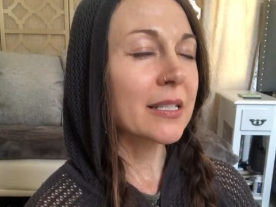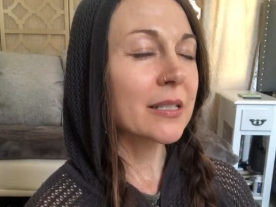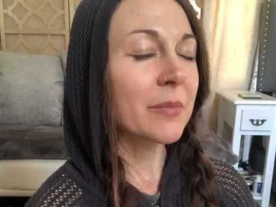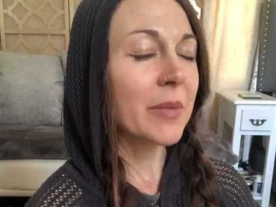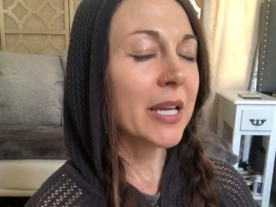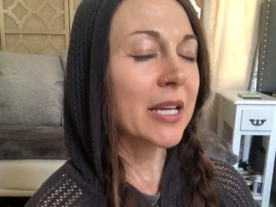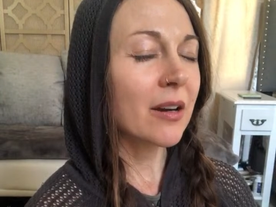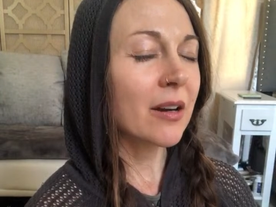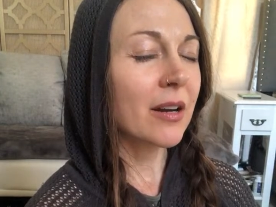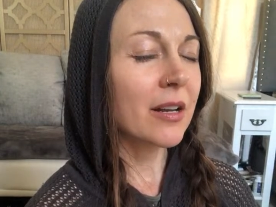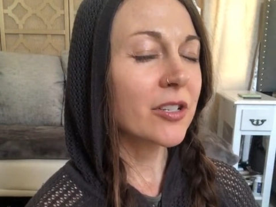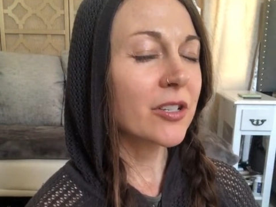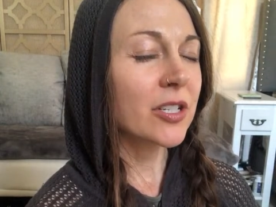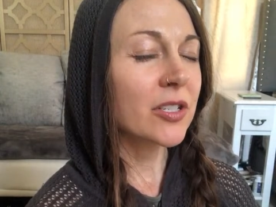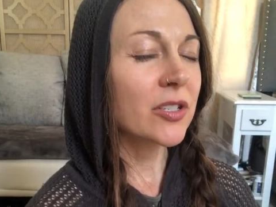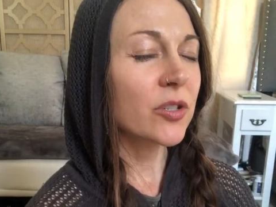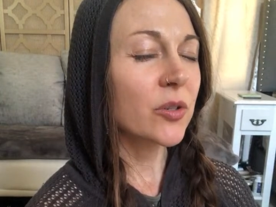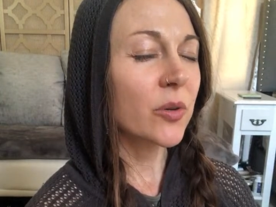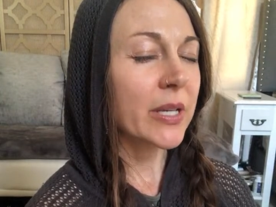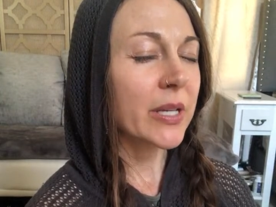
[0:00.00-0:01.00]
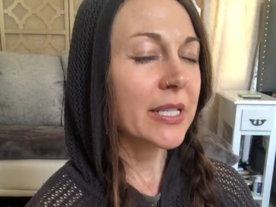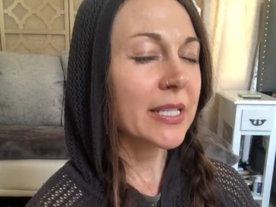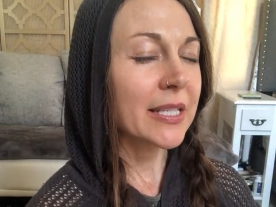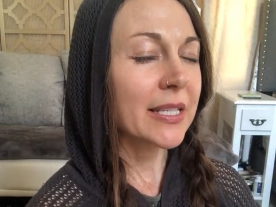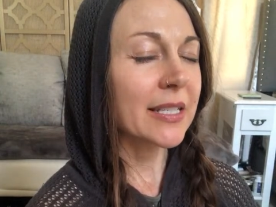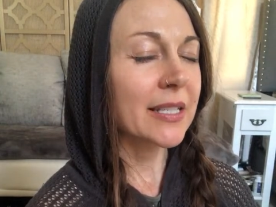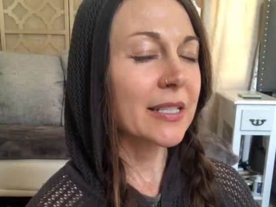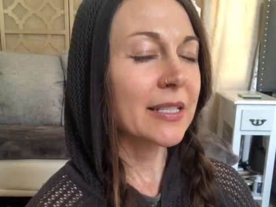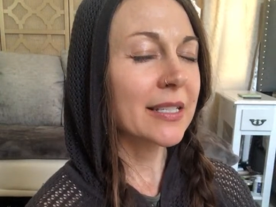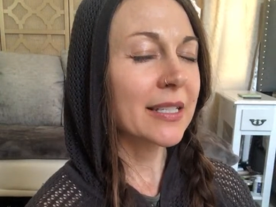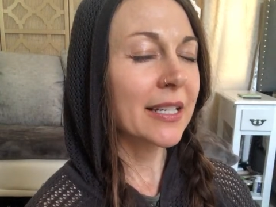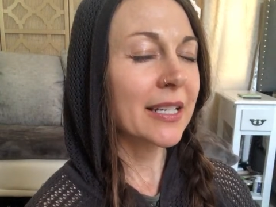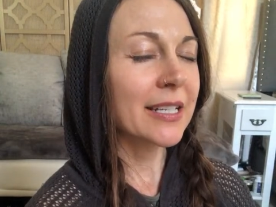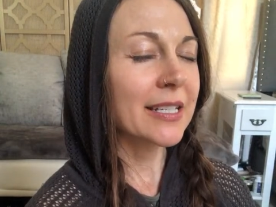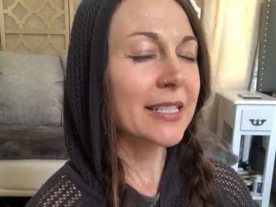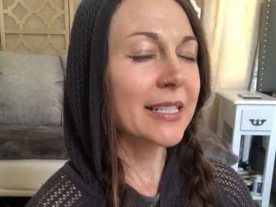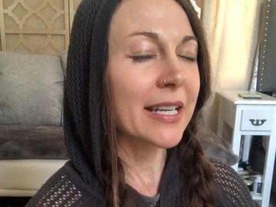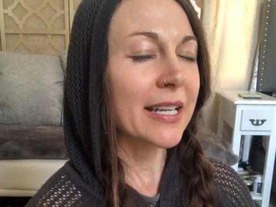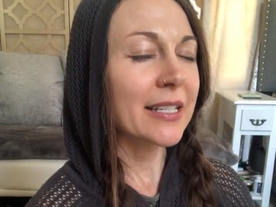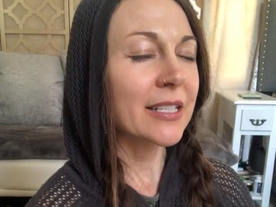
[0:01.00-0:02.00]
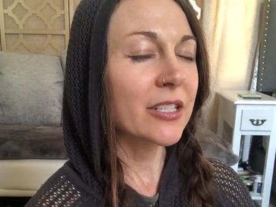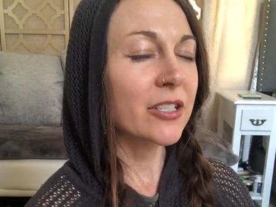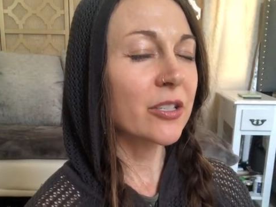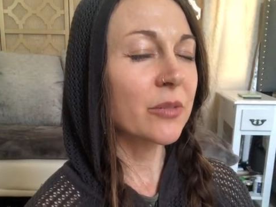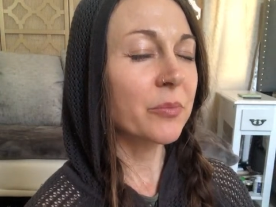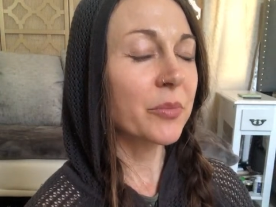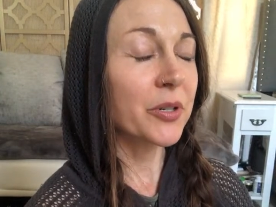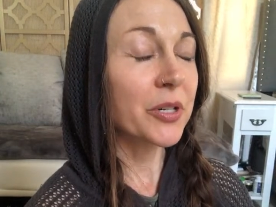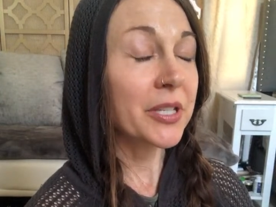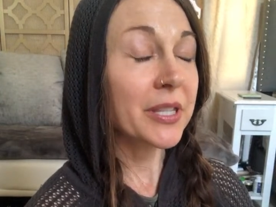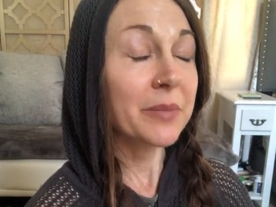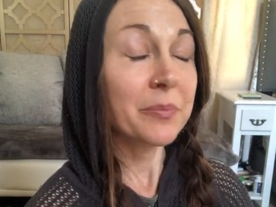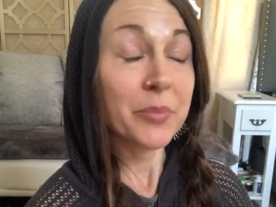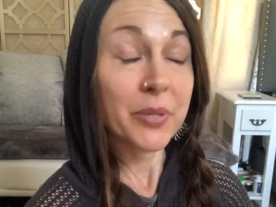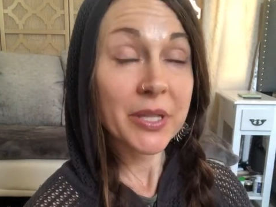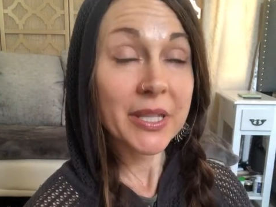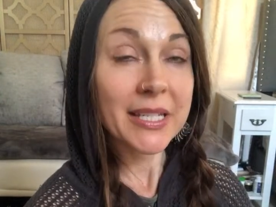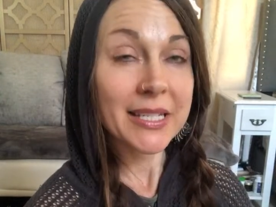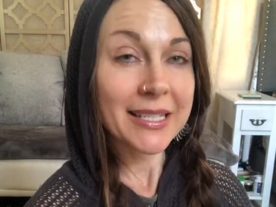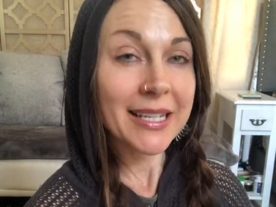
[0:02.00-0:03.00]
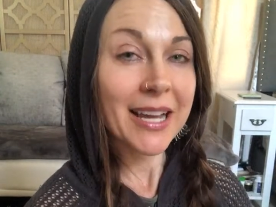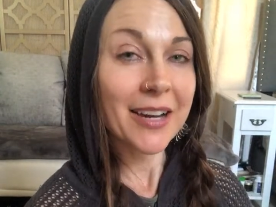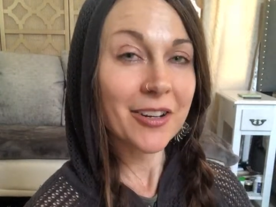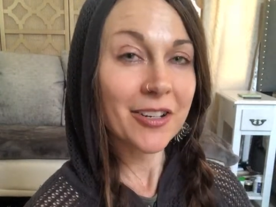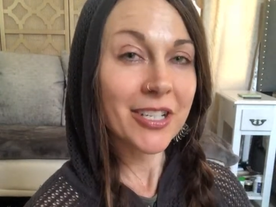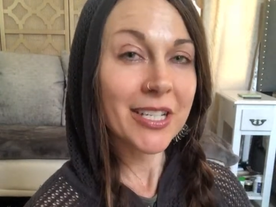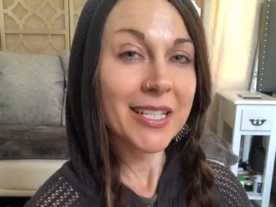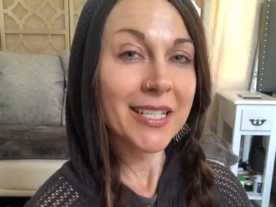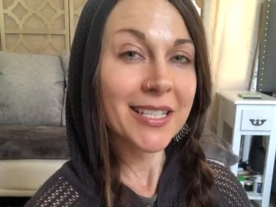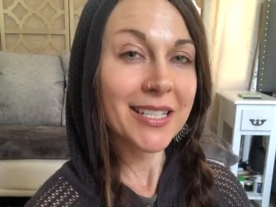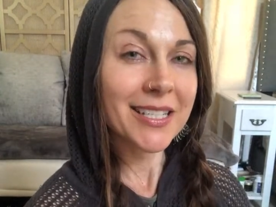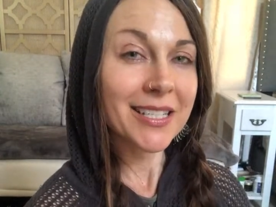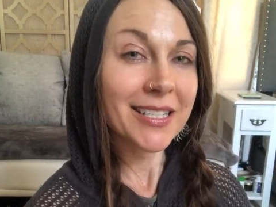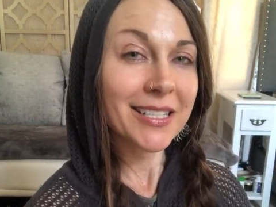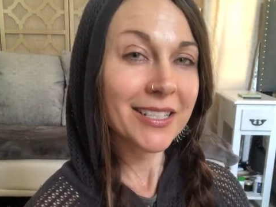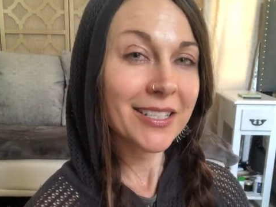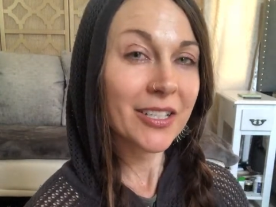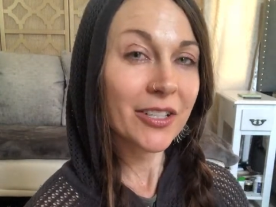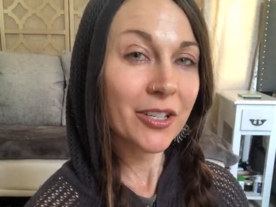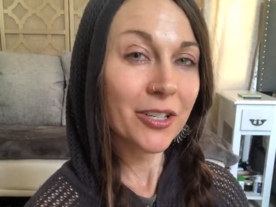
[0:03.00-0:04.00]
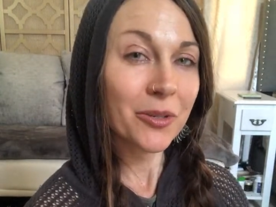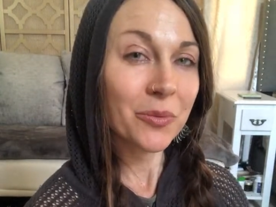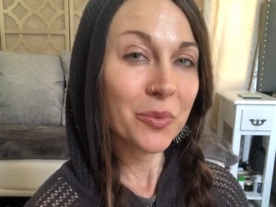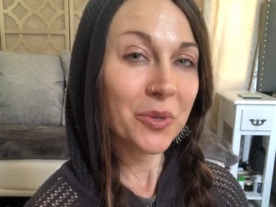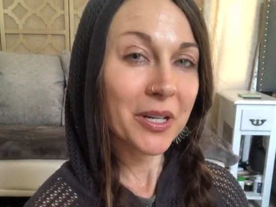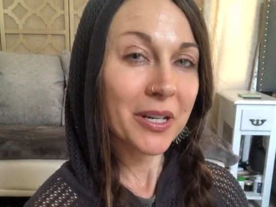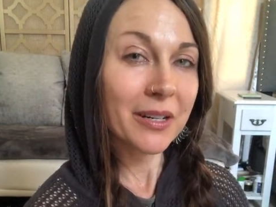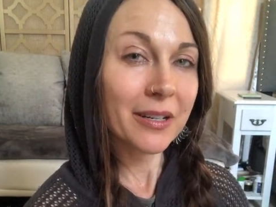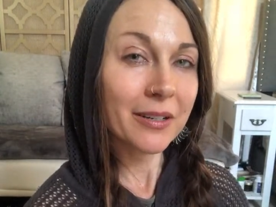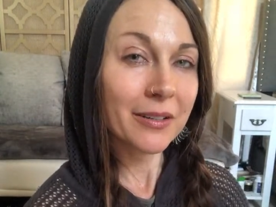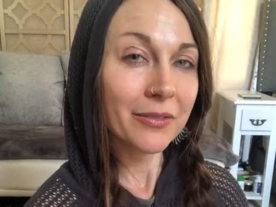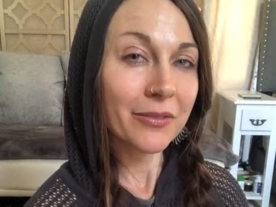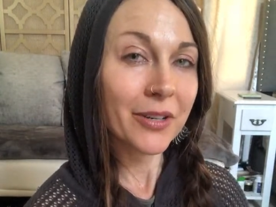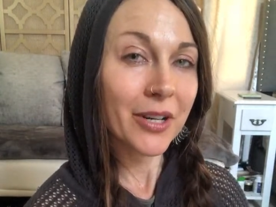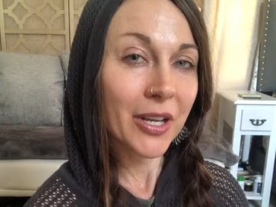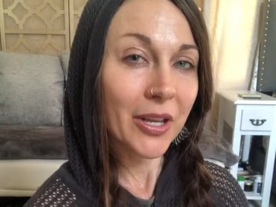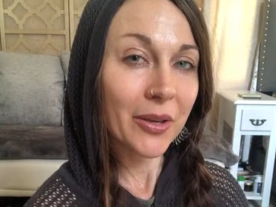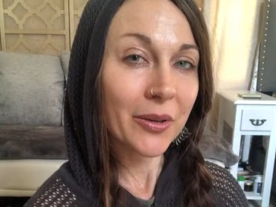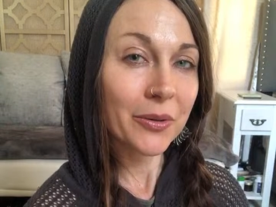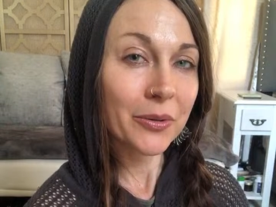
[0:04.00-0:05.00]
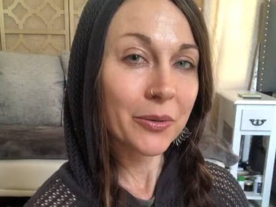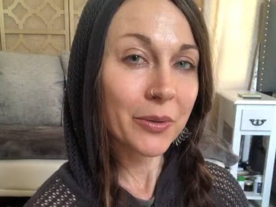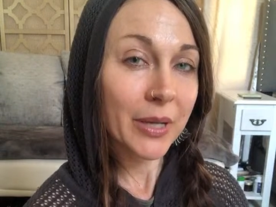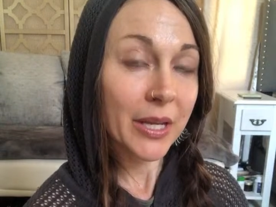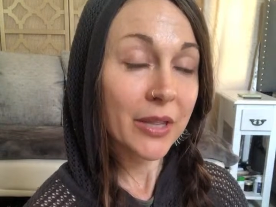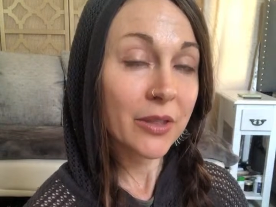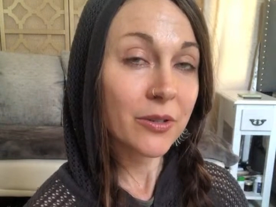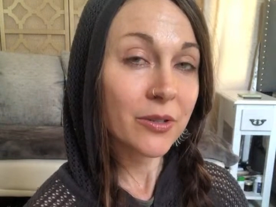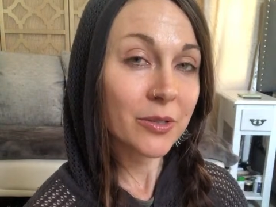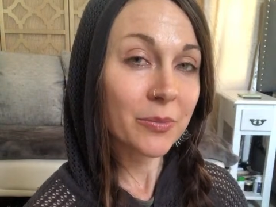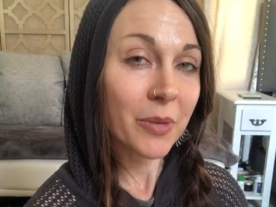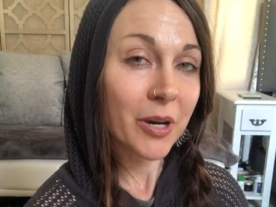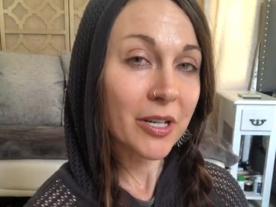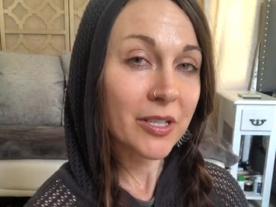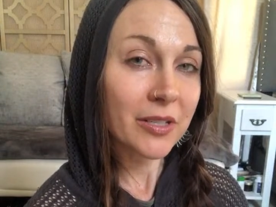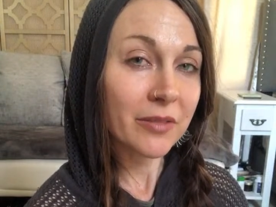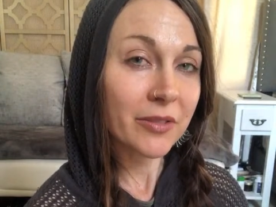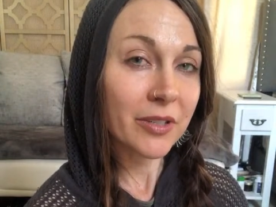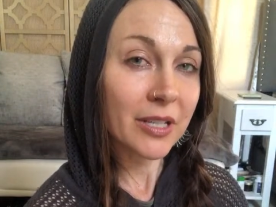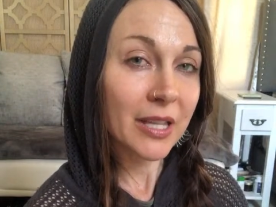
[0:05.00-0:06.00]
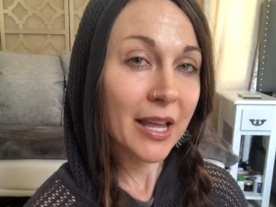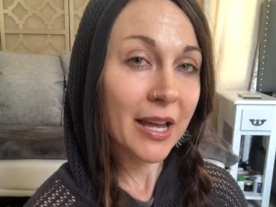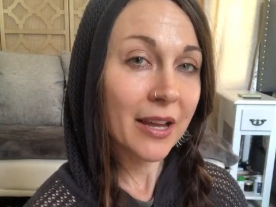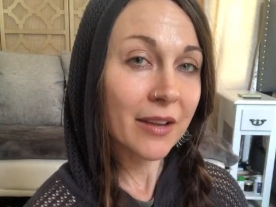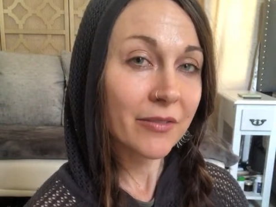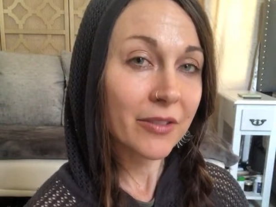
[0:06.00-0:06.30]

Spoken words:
make conscious choices in a sense to put these energies to good work for you in those parts of your life,